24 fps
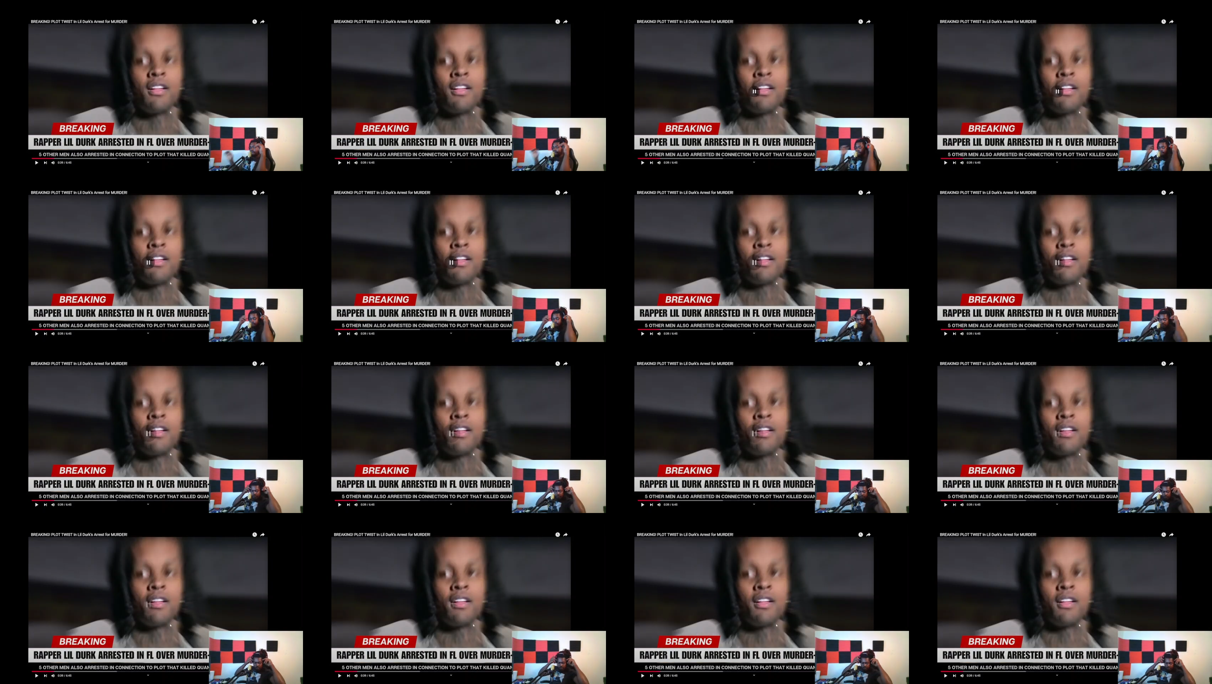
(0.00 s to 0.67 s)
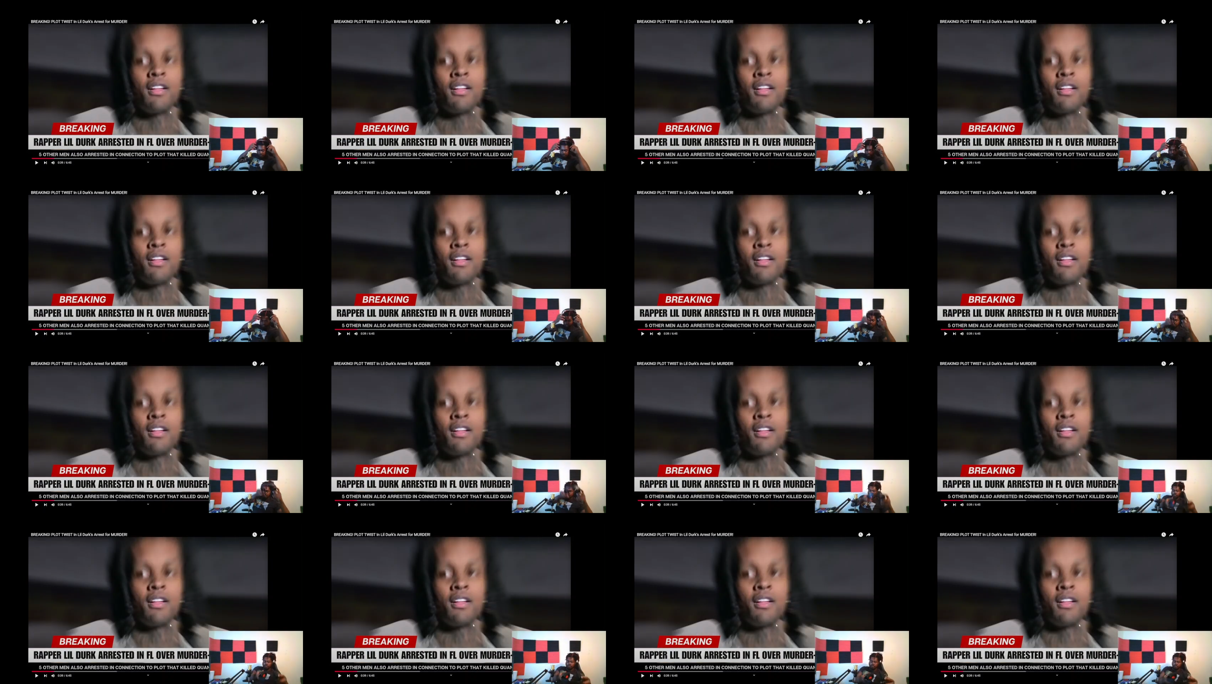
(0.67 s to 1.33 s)

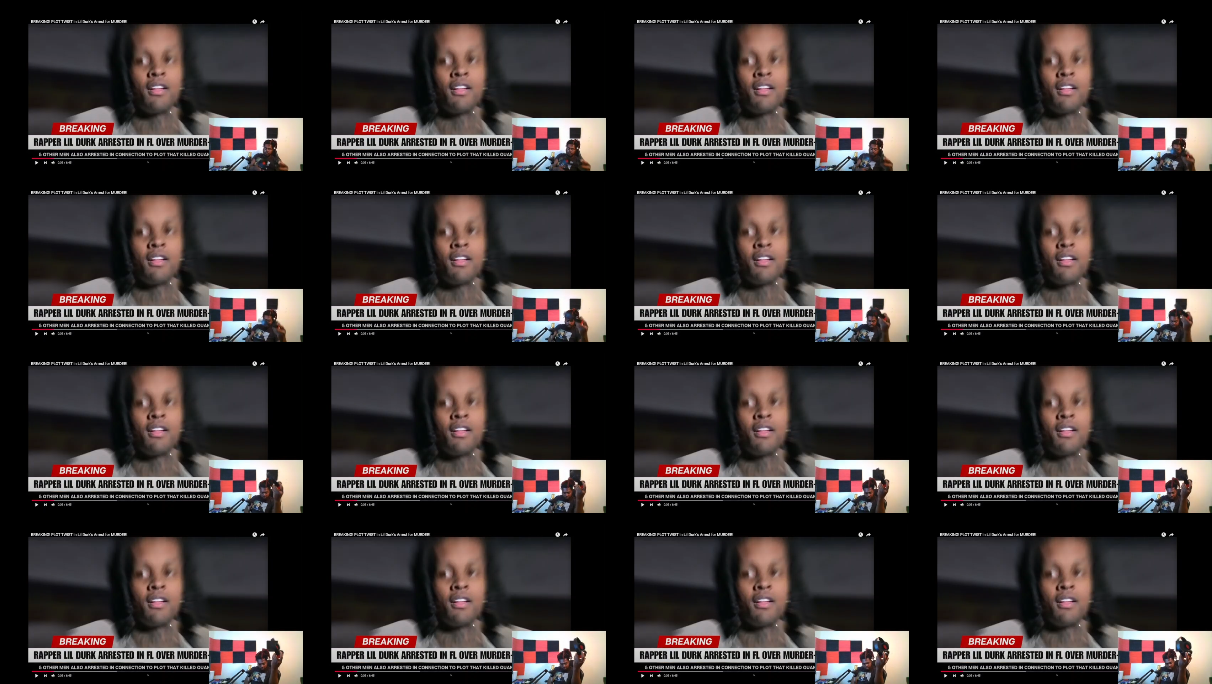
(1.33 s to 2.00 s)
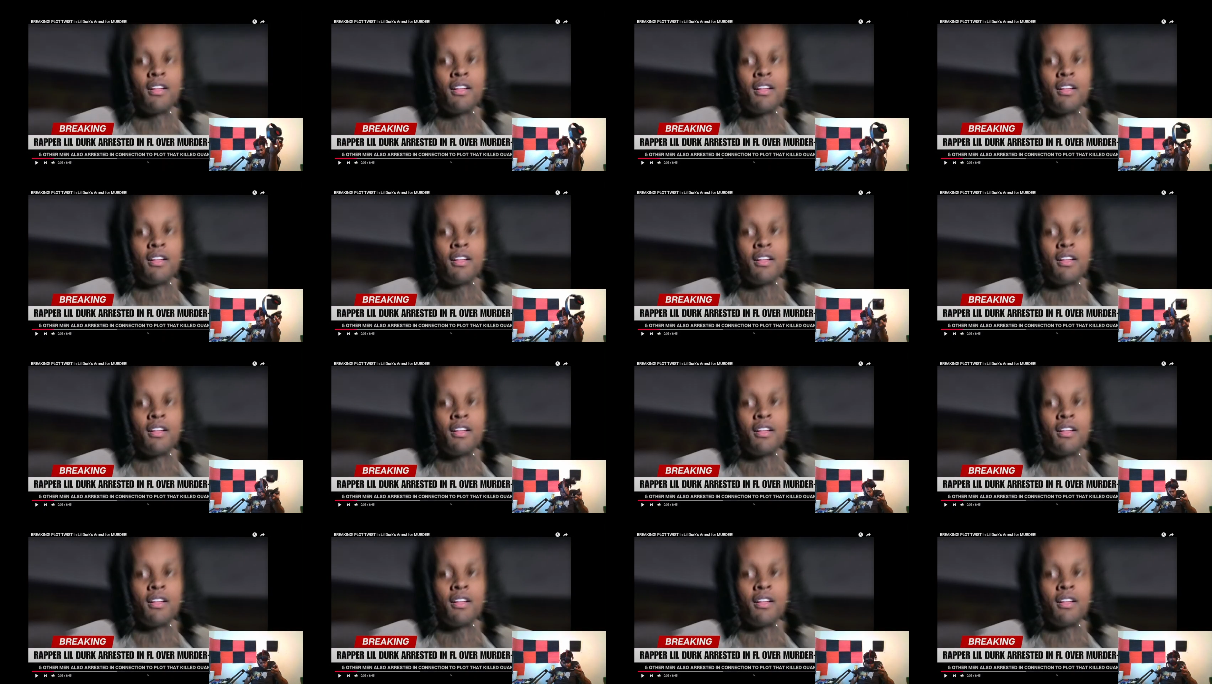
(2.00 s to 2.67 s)

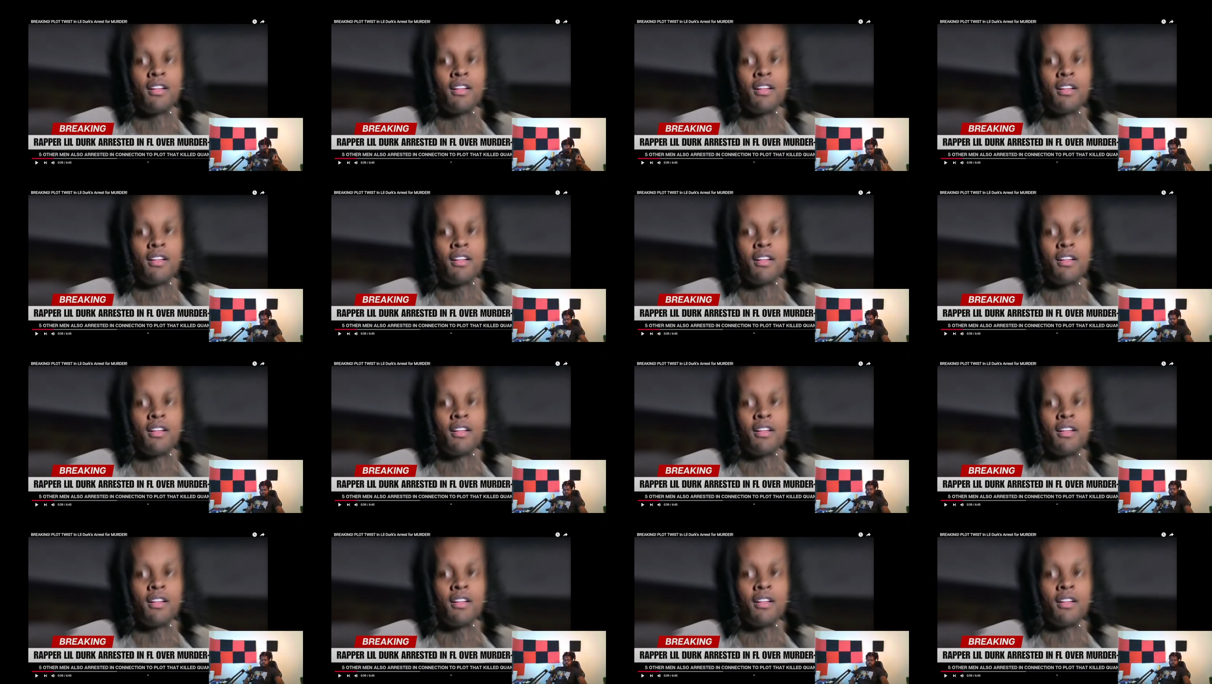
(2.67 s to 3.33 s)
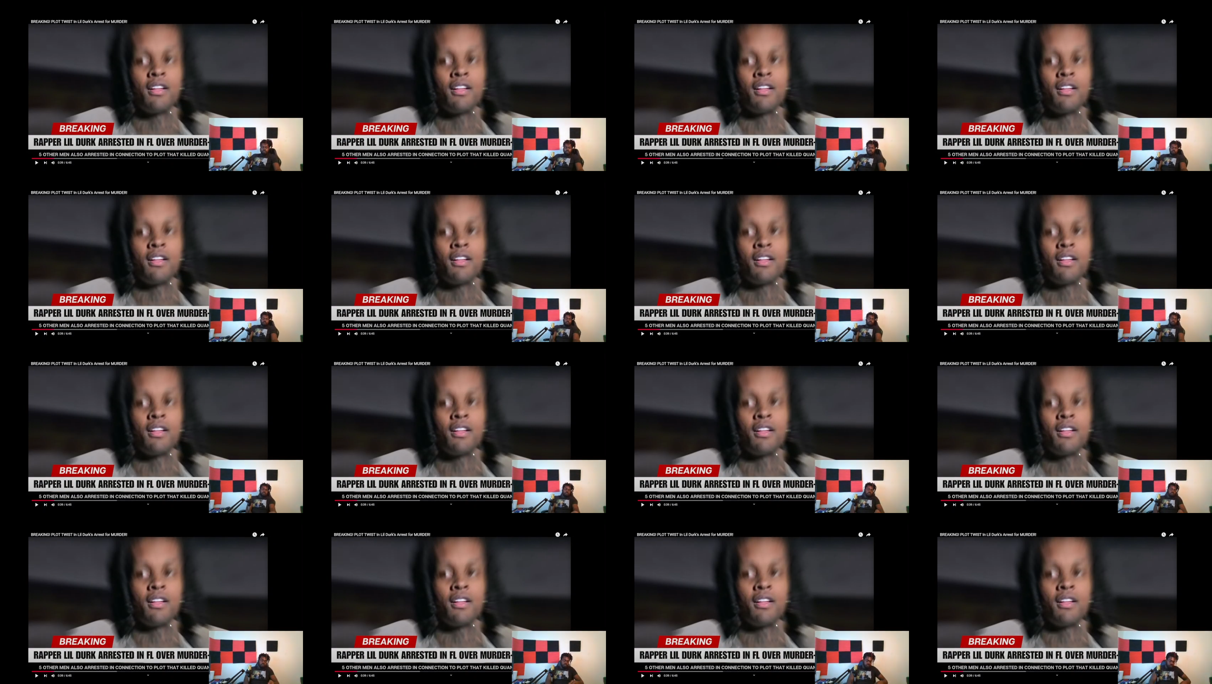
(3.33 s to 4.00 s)

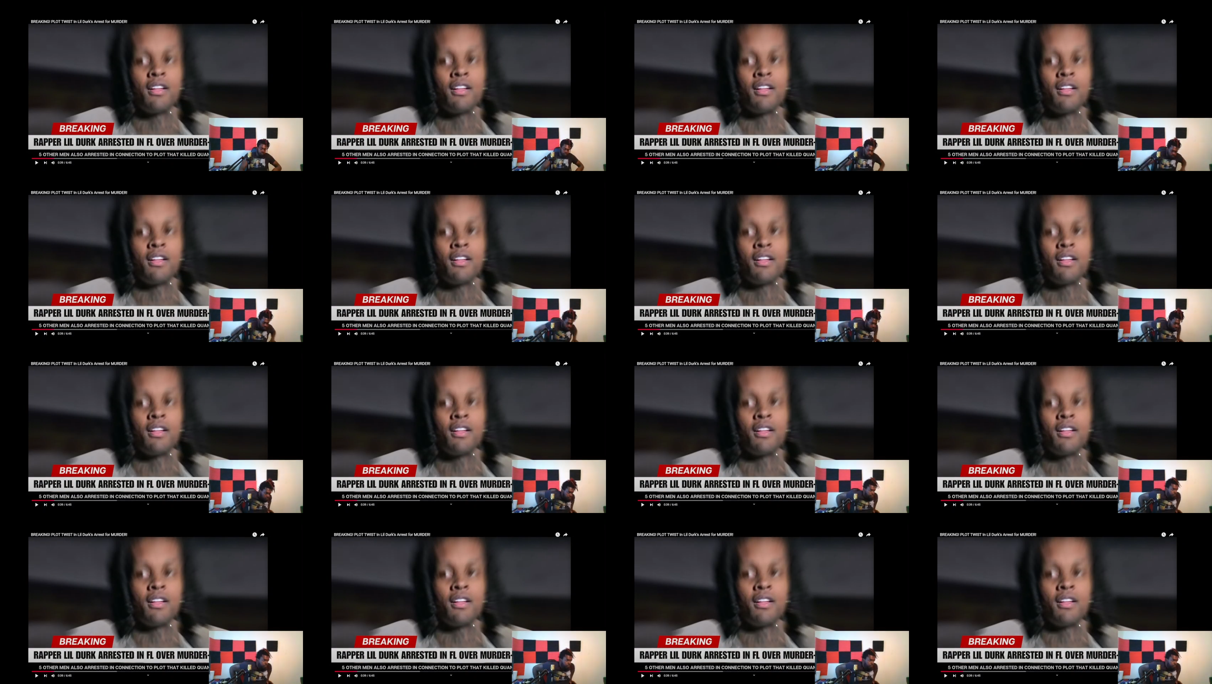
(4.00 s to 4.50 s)
No one is speaking in this clip.